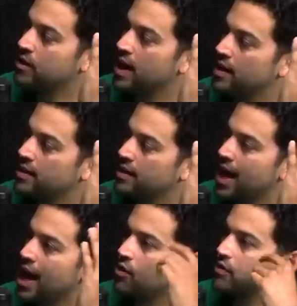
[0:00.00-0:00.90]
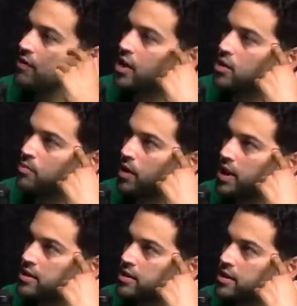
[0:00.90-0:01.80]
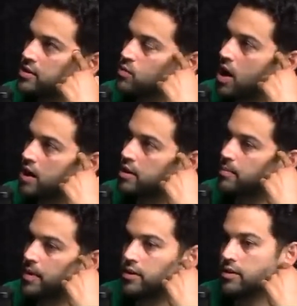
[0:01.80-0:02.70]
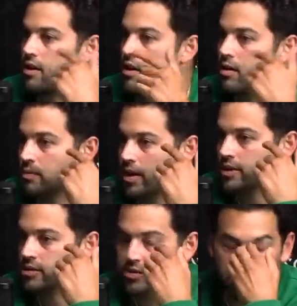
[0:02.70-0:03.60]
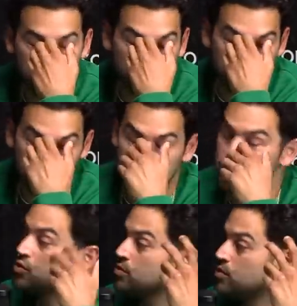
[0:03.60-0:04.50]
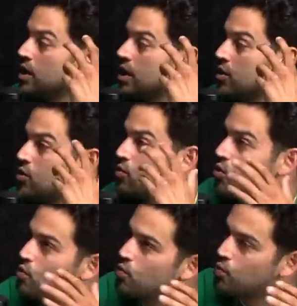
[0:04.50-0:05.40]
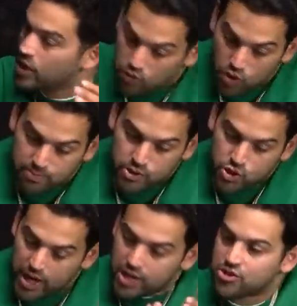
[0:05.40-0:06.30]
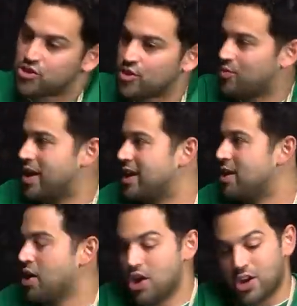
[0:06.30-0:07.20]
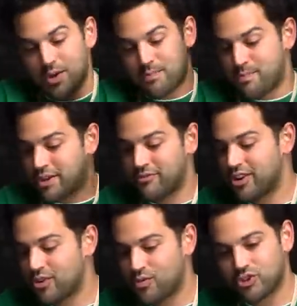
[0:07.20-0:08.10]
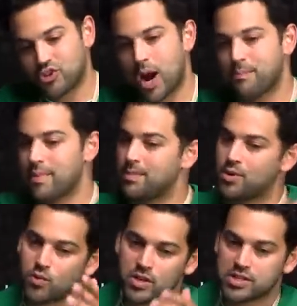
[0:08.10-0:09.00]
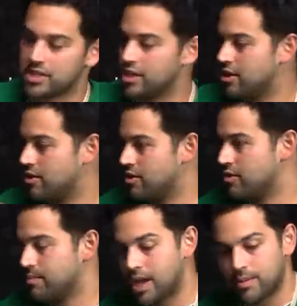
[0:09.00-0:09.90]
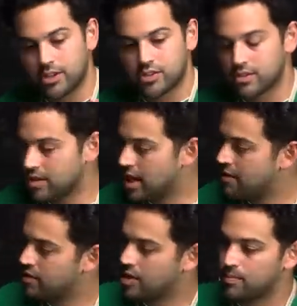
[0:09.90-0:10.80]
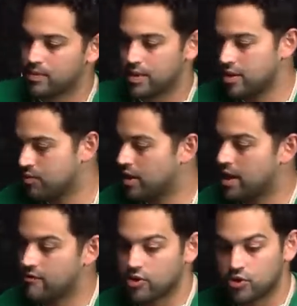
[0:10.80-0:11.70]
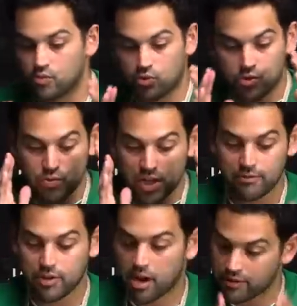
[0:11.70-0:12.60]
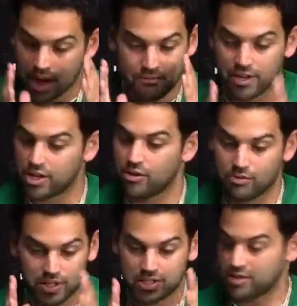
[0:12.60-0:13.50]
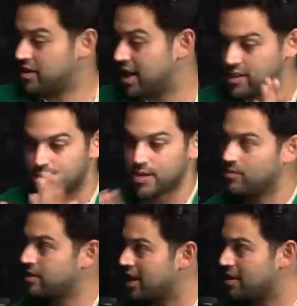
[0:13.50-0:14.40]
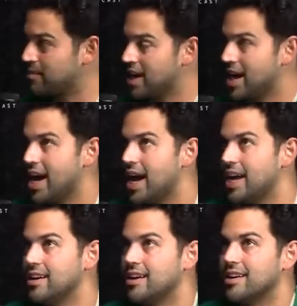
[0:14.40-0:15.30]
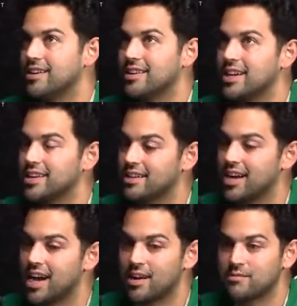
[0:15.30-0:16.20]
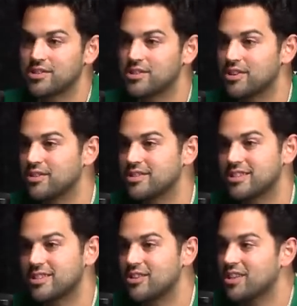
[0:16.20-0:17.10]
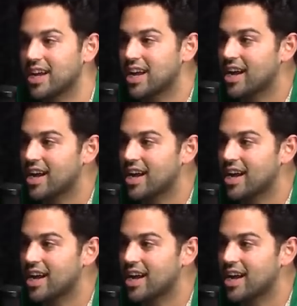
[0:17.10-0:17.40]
that, how their brain is wired compared to our brains who who knew mm-hmm. who, who we grew up trained a certain way. Big video would drop maybe once a year, maybe yeah every couple year, whatever, and you you lived off that video until the next big one came. And uh, like I, am just curious to know like